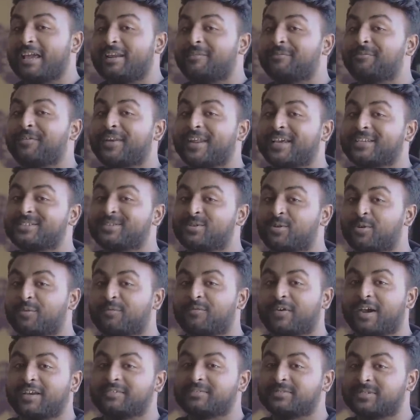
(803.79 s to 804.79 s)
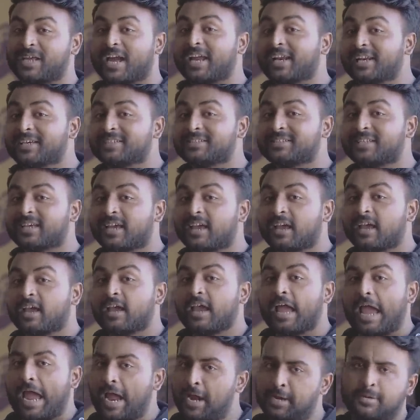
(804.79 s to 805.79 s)
Infinix Note five Stylus,
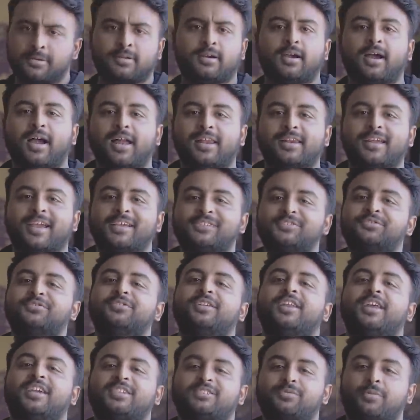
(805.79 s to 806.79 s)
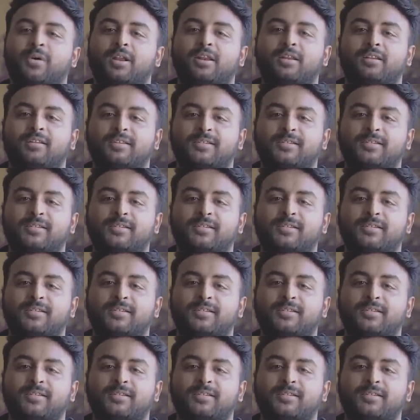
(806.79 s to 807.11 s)
and I'll catch you in the next one.